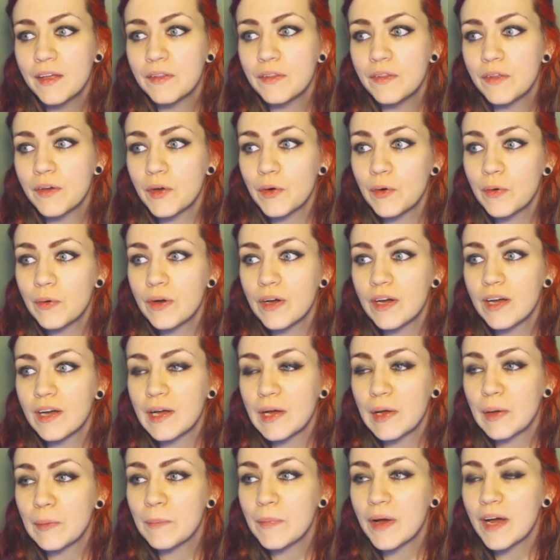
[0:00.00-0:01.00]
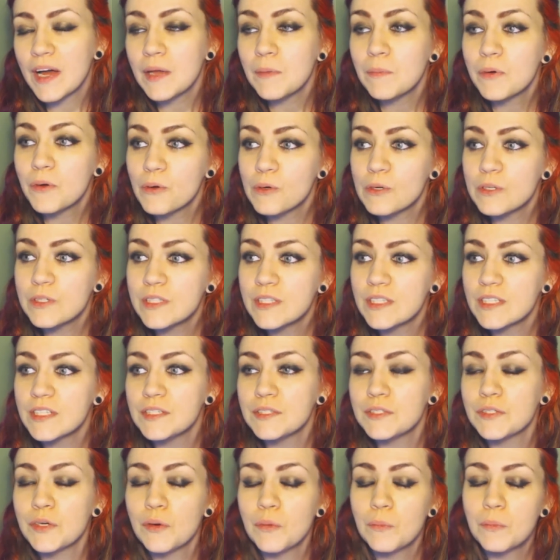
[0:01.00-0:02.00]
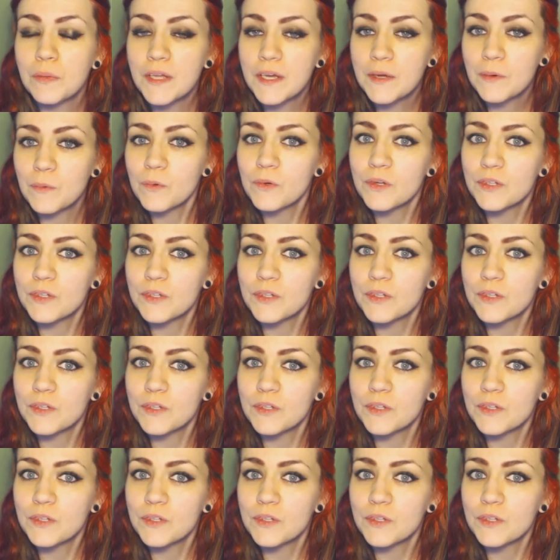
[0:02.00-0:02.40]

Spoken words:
Though I personally don't play